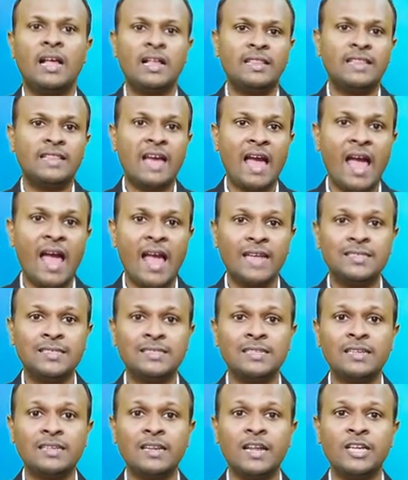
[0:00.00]
The
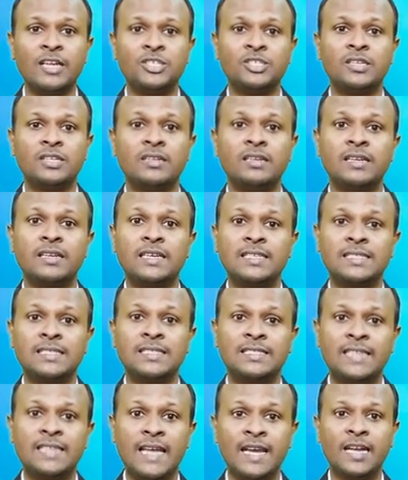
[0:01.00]
acceleration
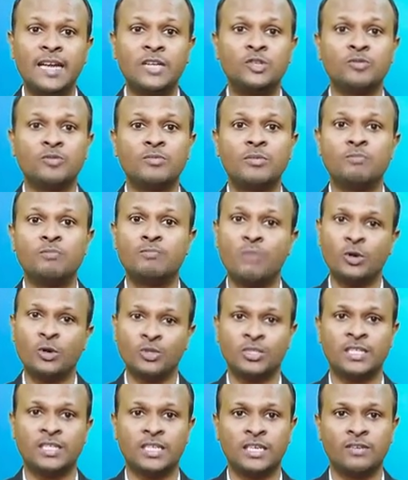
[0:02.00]
is taken to be
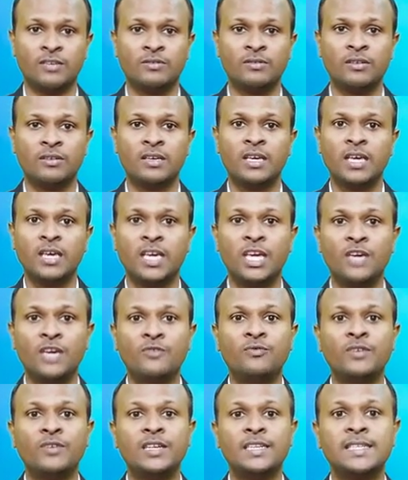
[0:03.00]
positive
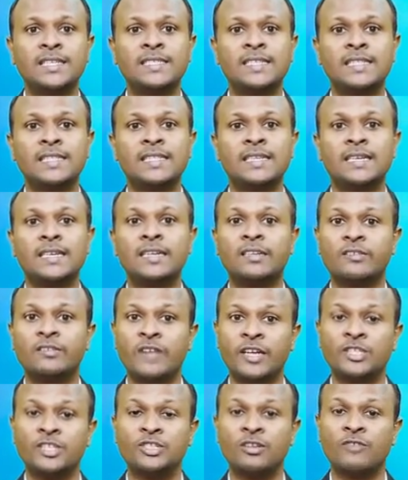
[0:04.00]
if it is in the
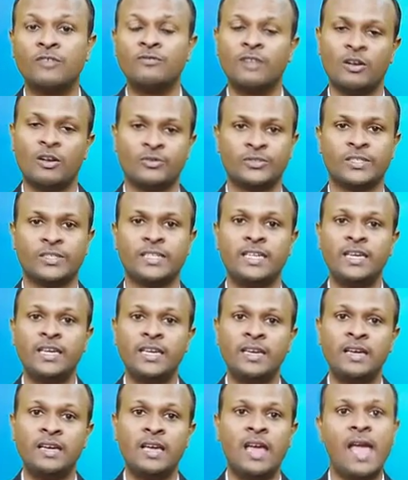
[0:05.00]
direction of velocity